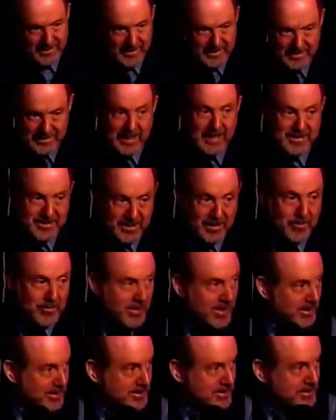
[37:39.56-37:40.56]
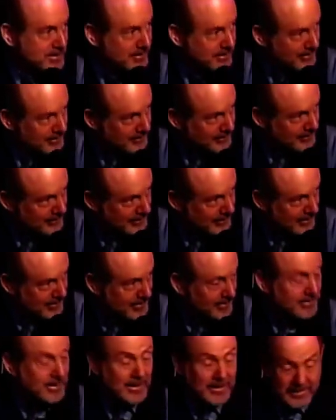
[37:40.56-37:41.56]
That's some mix. It,
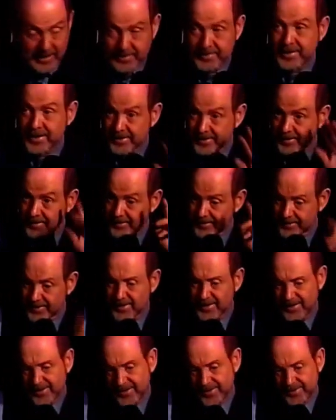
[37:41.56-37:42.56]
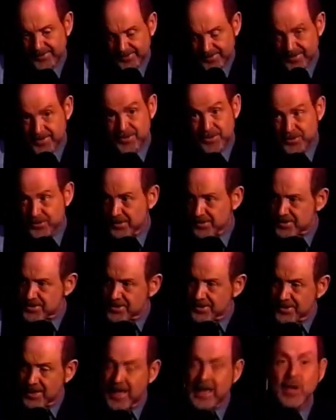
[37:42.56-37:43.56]
it, it didn't as you shall
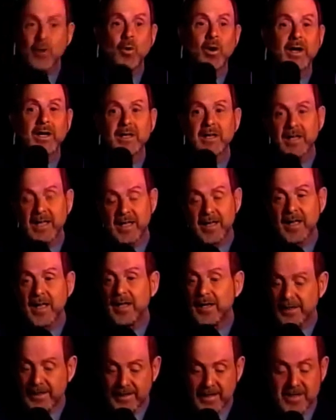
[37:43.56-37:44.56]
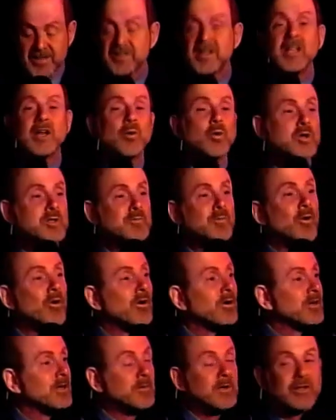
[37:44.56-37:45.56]
see. Anyway, Nina was
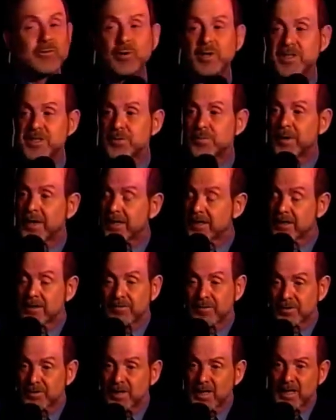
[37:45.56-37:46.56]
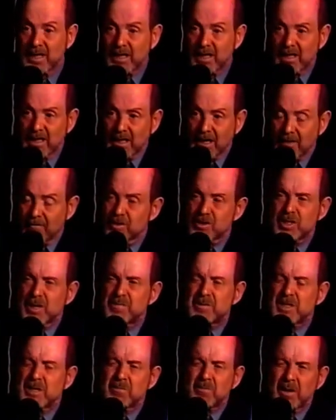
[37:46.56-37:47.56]
born in Madrid, Spain, of a, of a
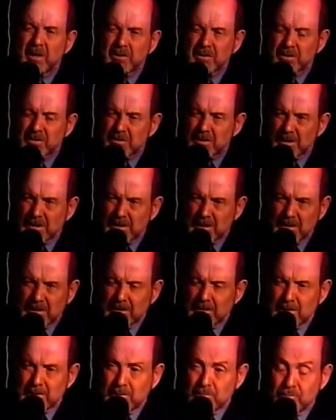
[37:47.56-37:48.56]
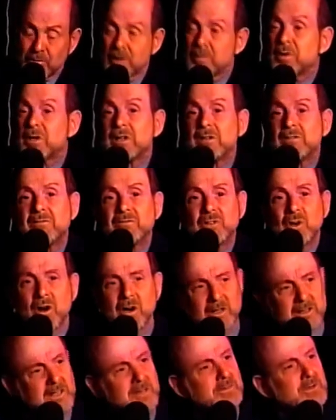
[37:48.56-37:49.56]
gypsy mother, primitive,
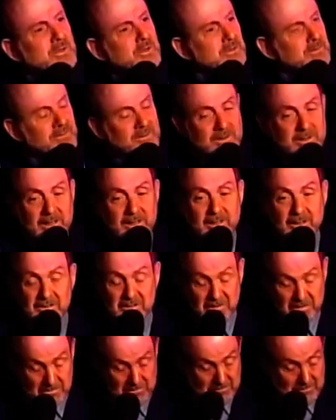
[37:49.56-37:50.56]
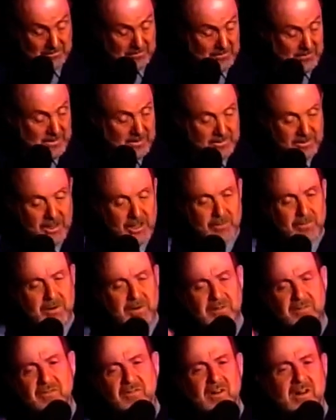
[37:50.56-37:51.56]
darkly beautiful, and a literary
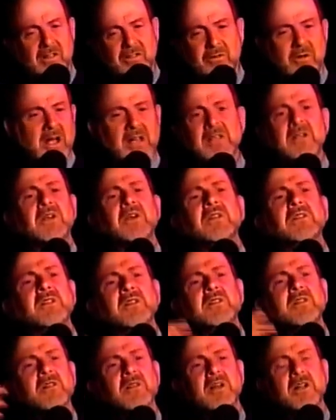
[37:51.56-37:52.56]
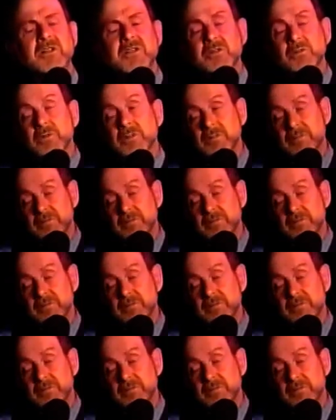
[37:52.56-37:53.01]
father, elegant, intellectual.